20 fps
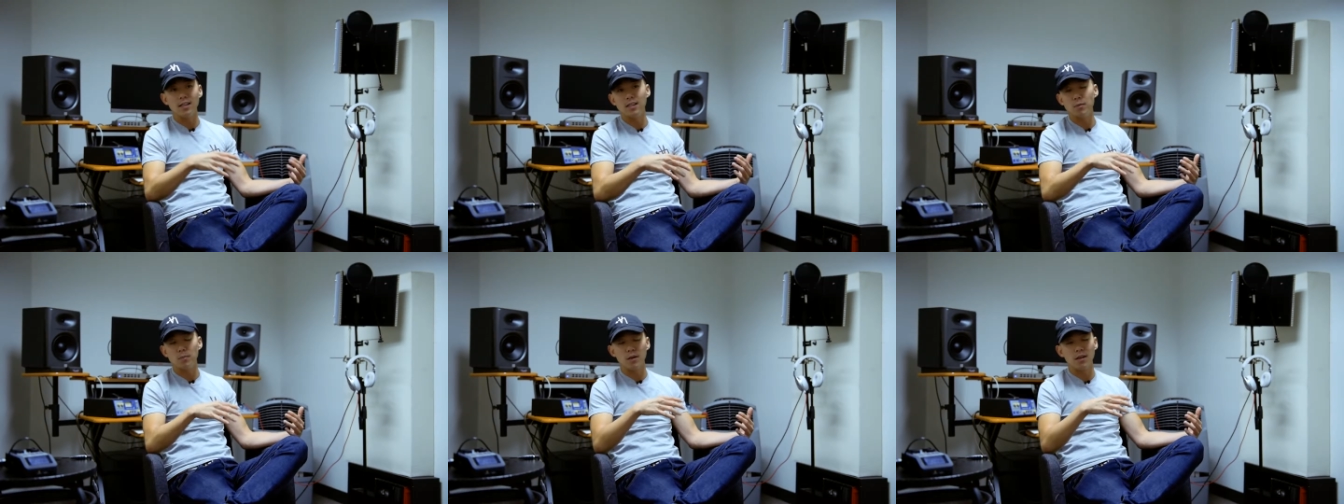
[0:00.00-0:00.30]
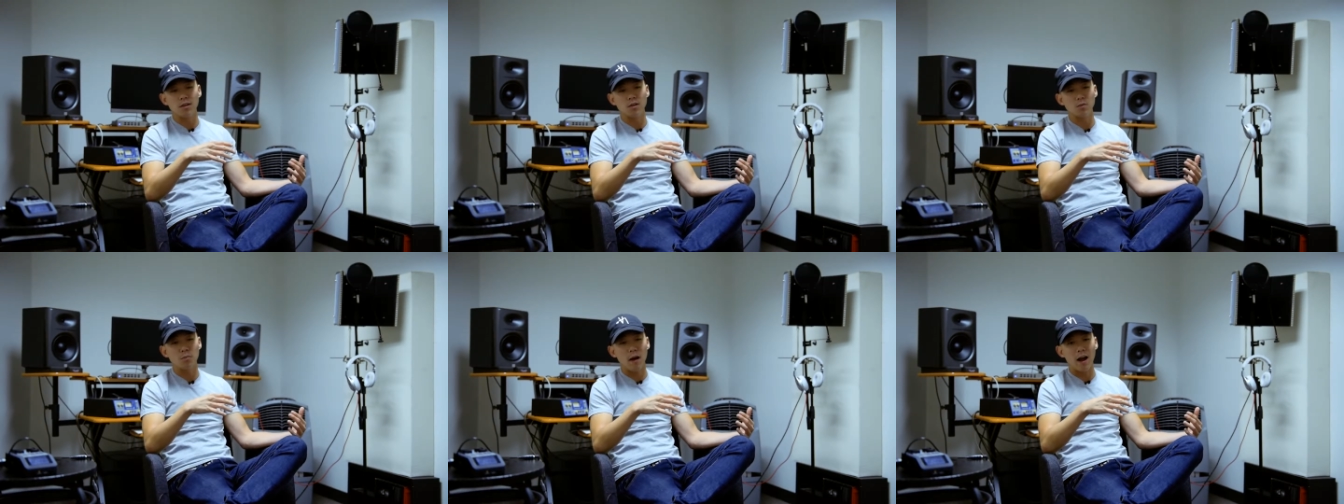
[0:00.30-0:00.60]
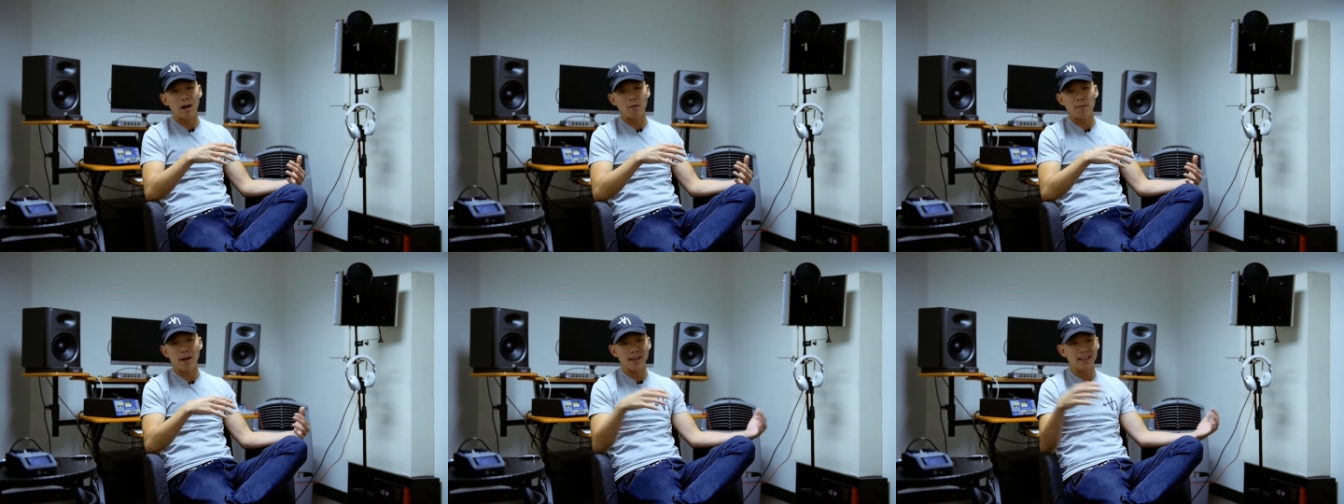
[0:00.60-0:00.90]
it's been
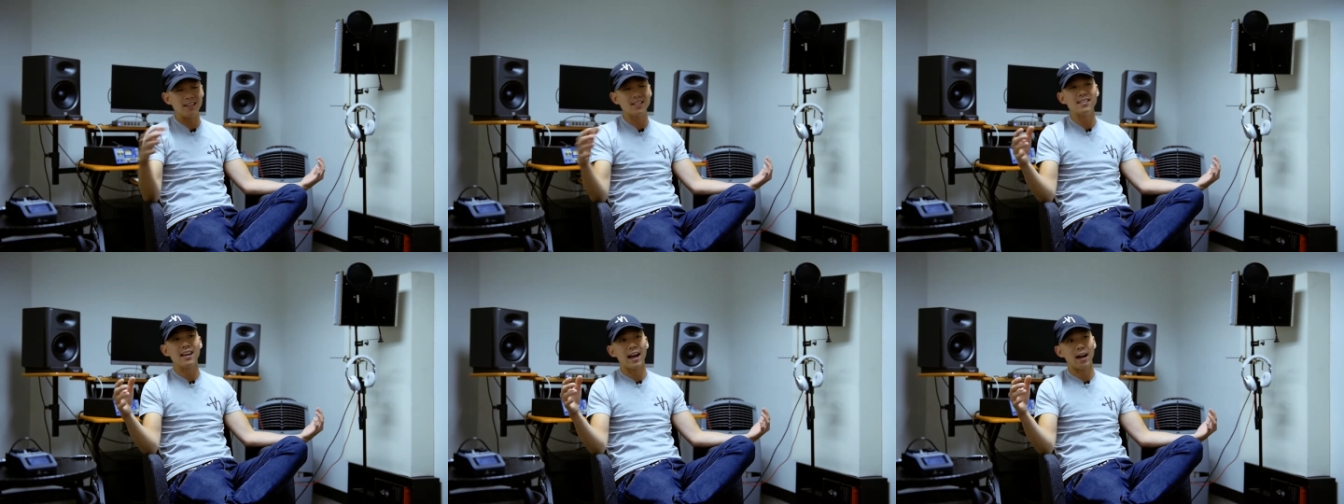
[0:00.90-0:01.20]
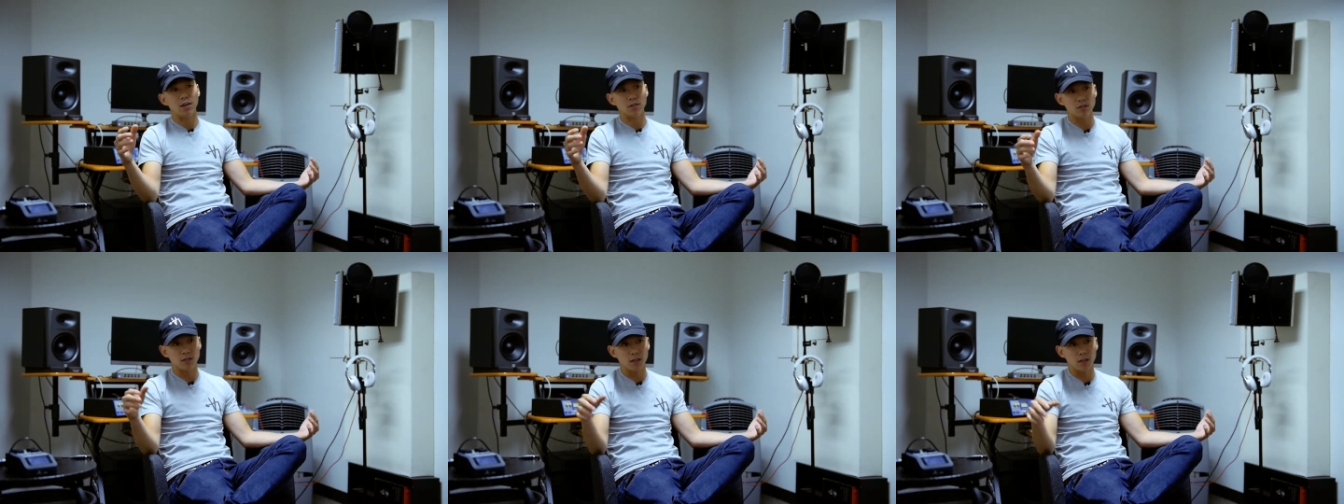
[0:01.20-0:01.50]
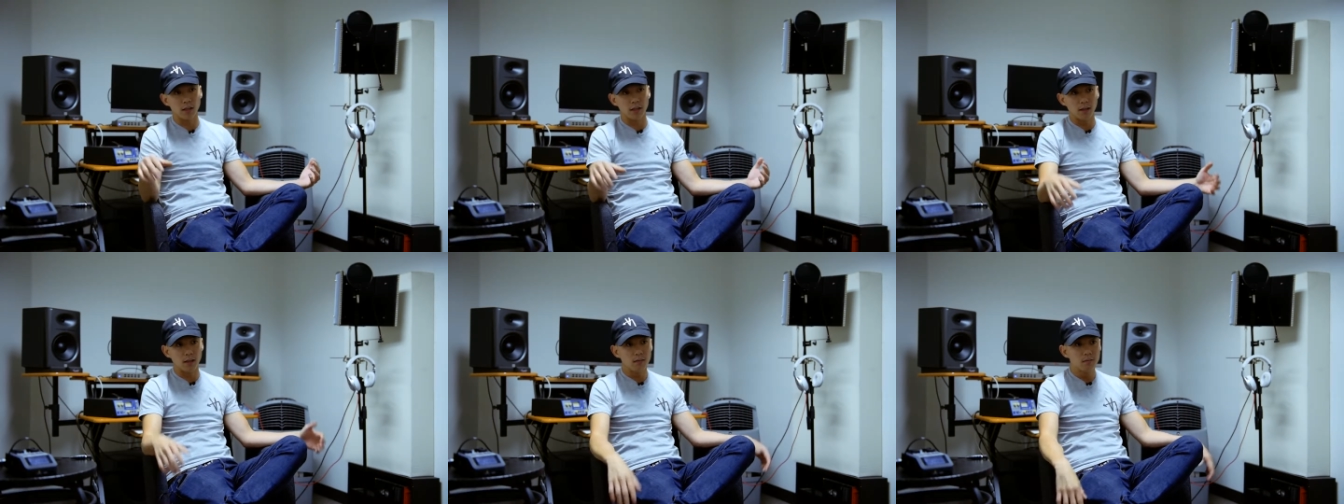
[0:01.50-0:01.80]
inspired by the entire
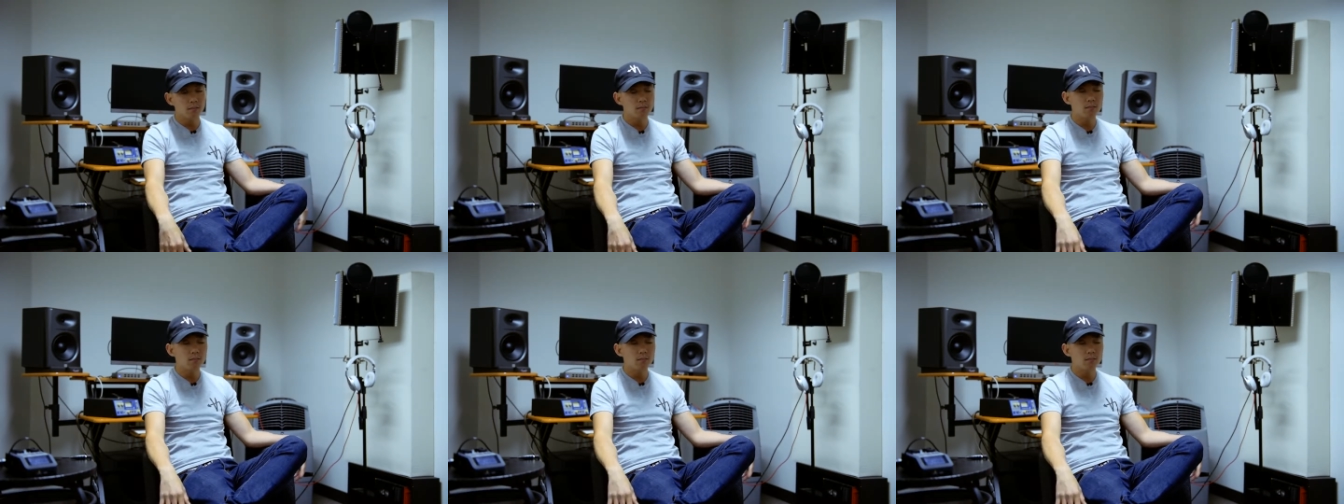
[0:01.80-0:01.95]
journey.